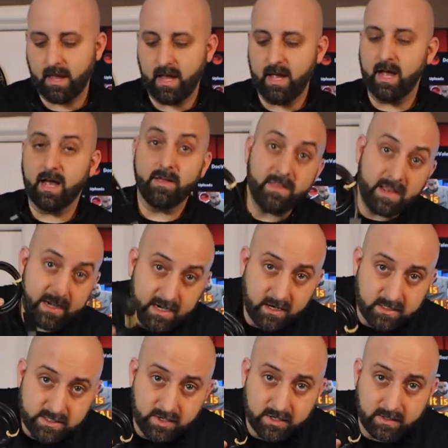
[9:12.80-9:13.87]
And then it
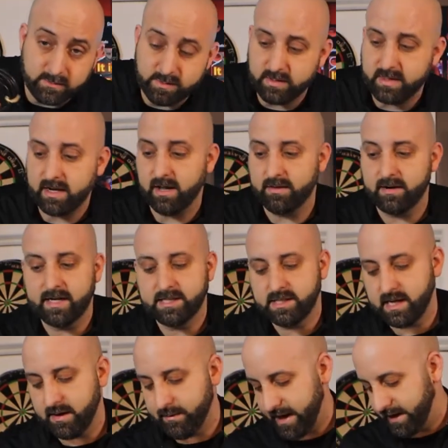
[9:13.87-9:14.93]
also comes with another
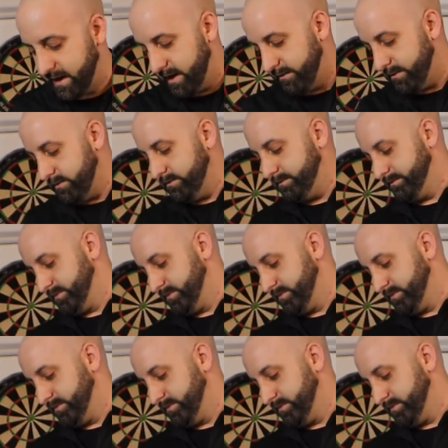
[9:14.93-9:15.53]
HDMI cable.